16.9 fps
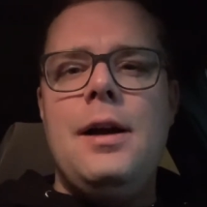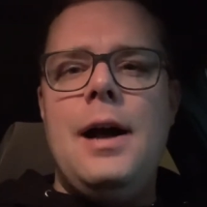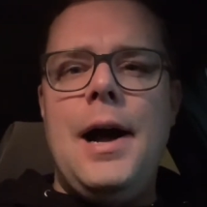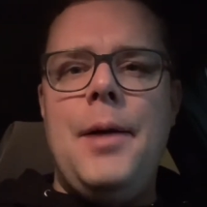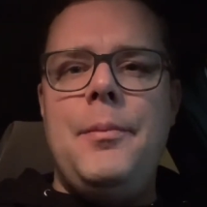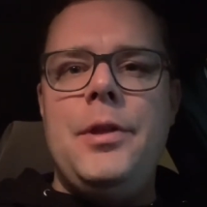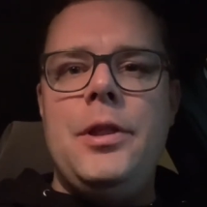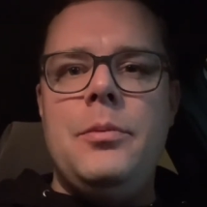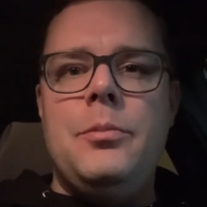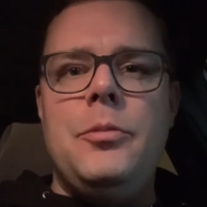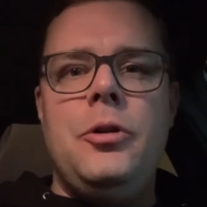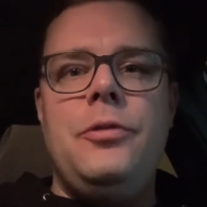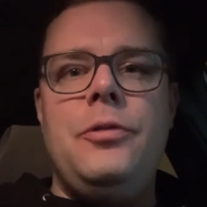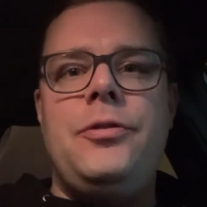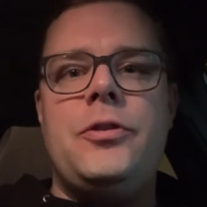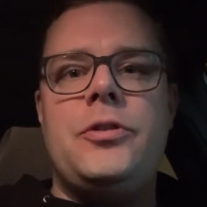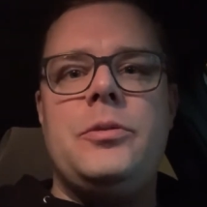I'm in the
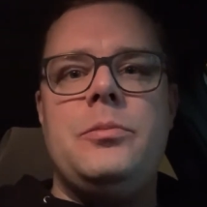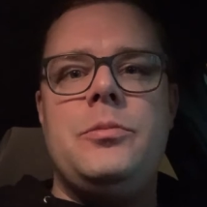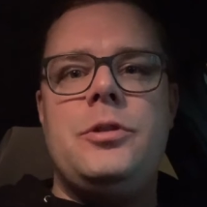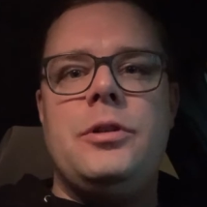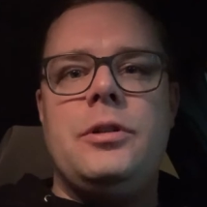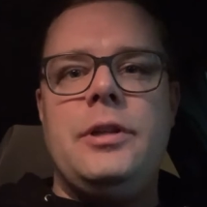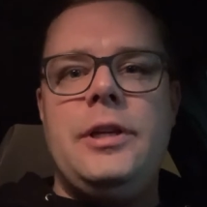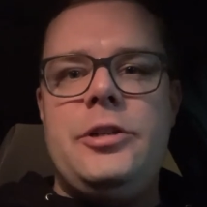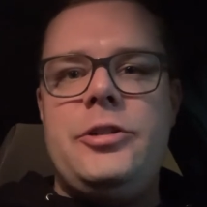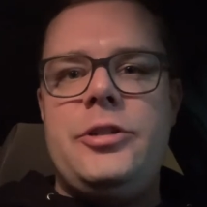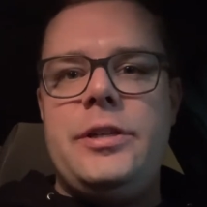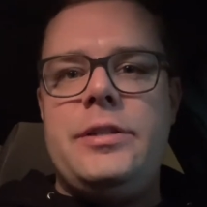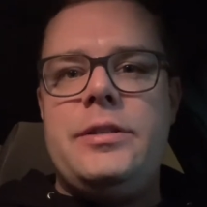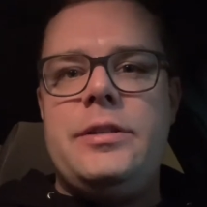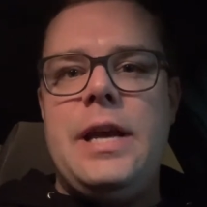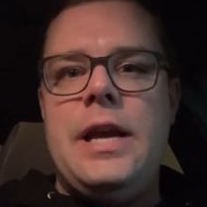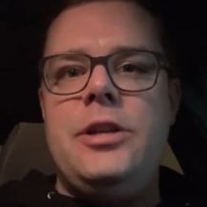mood for some
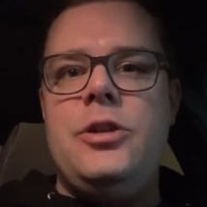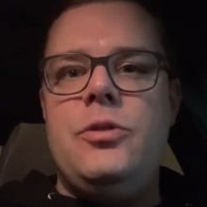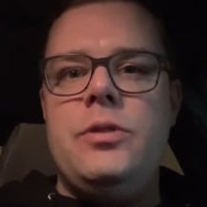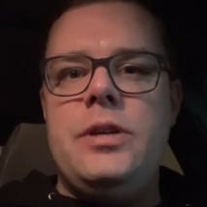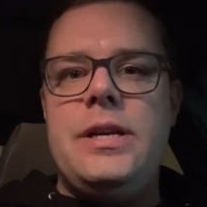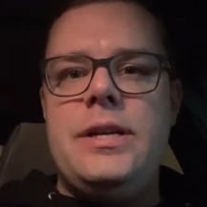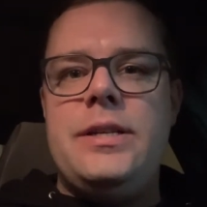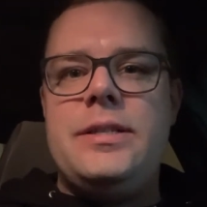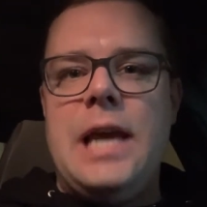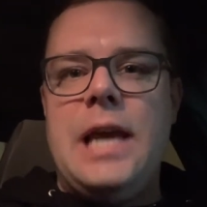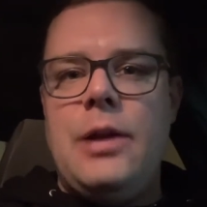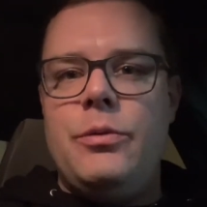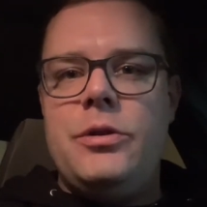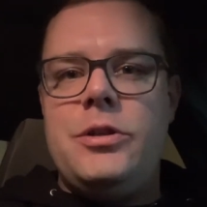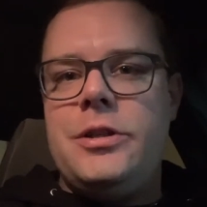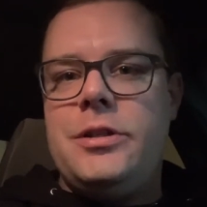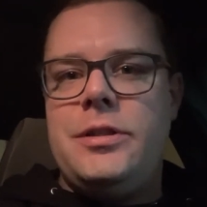delicious and unique
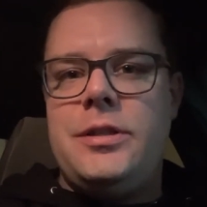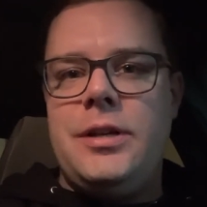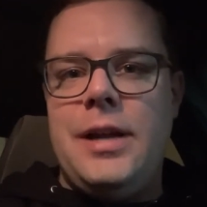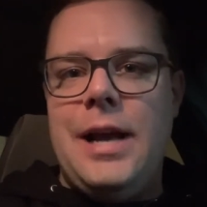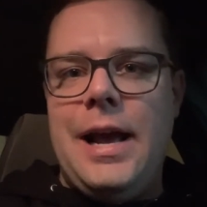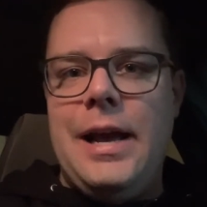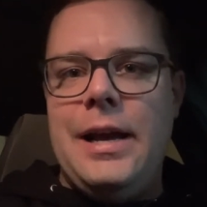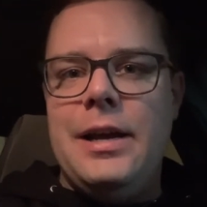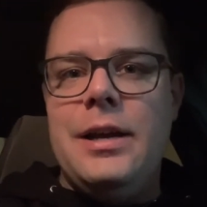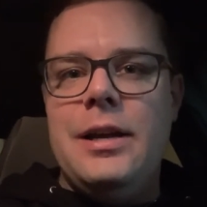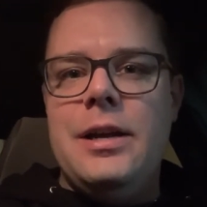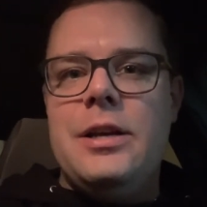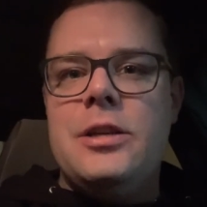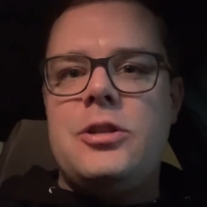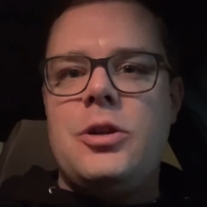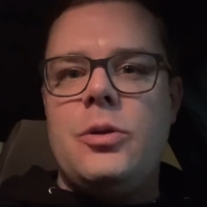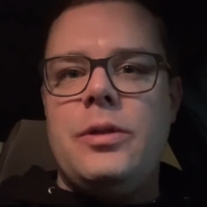sandwiches today.
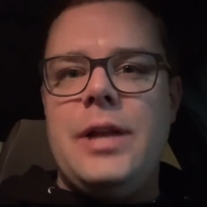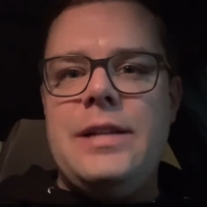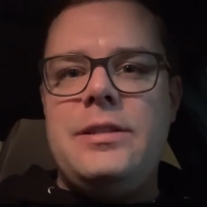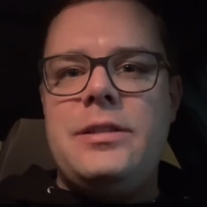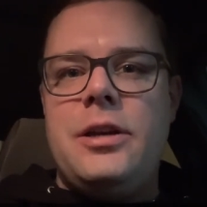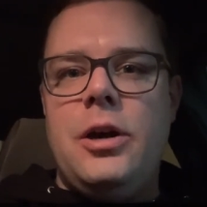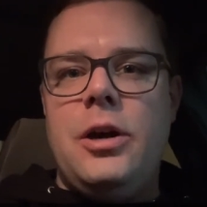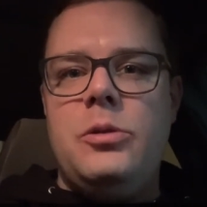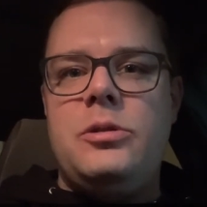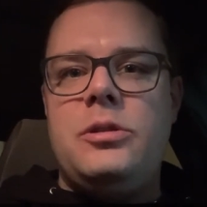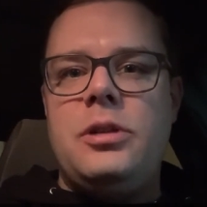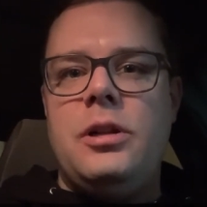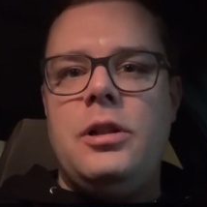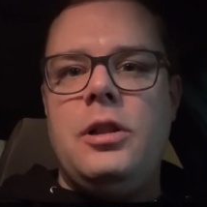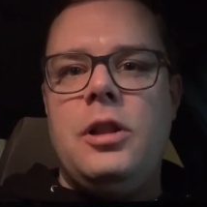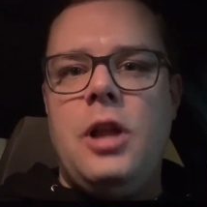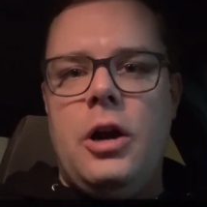So let's go to
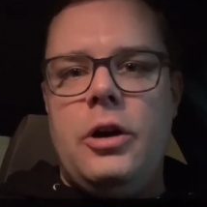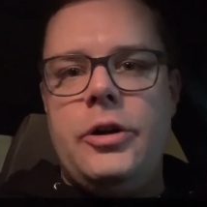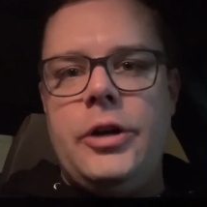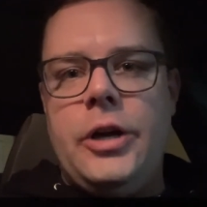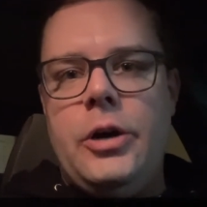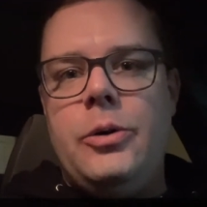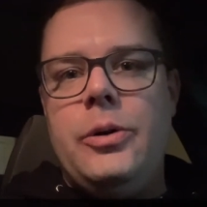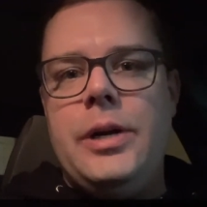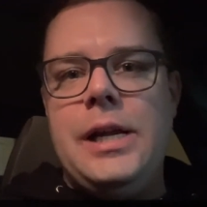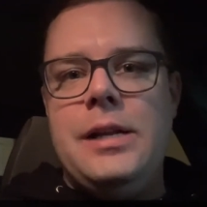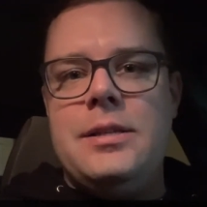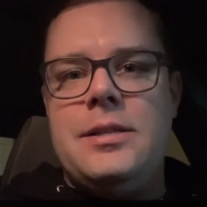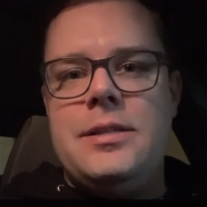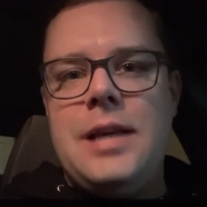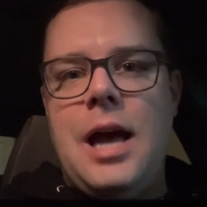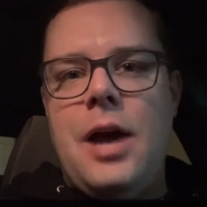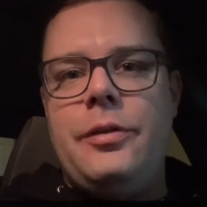Lardo in
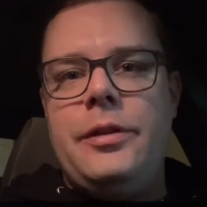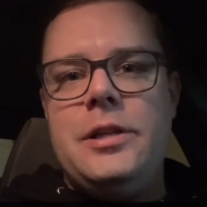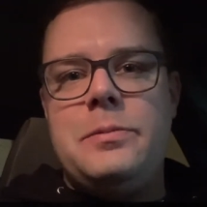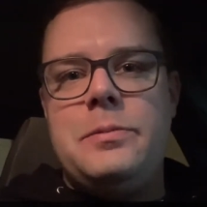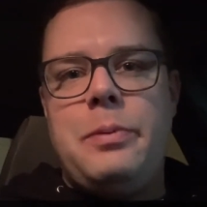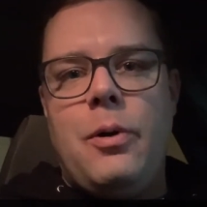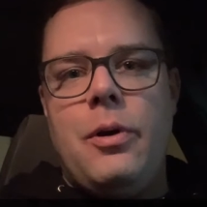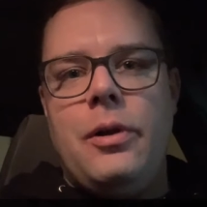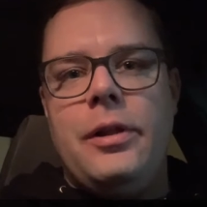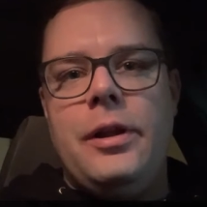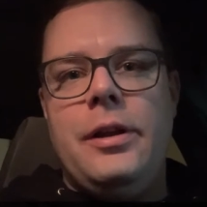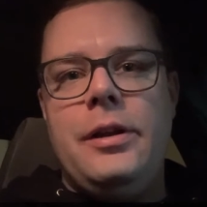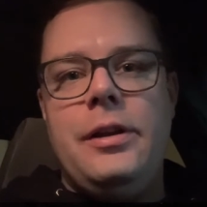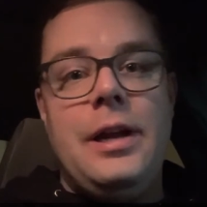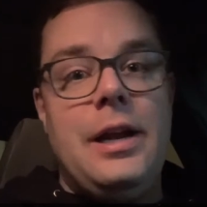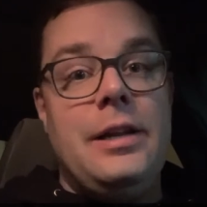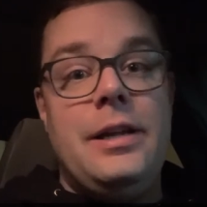Southeast Portland
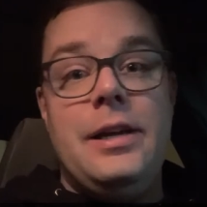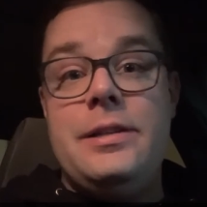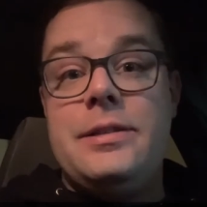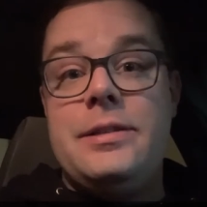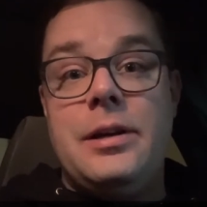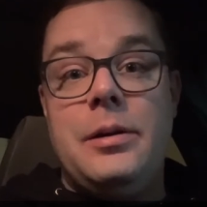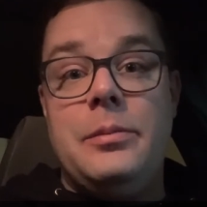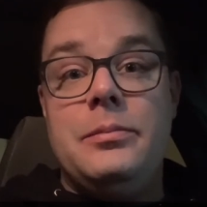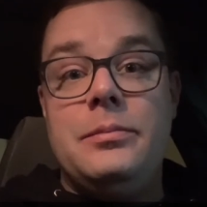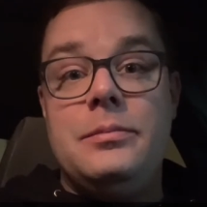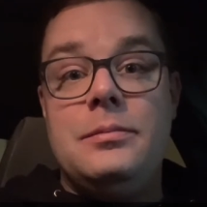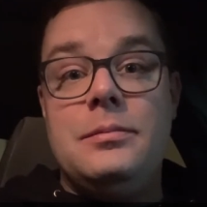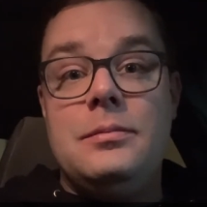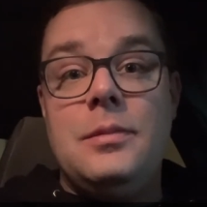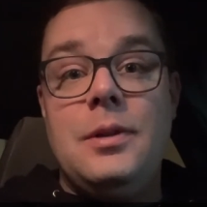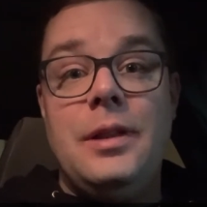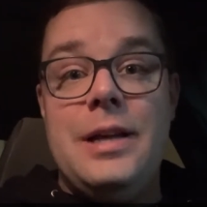and get some.
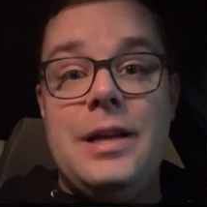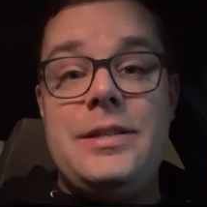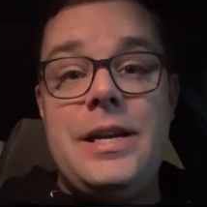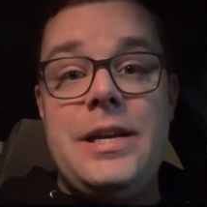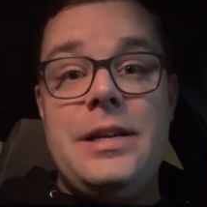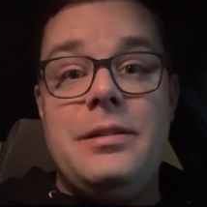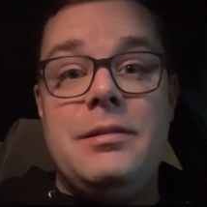Let's eat.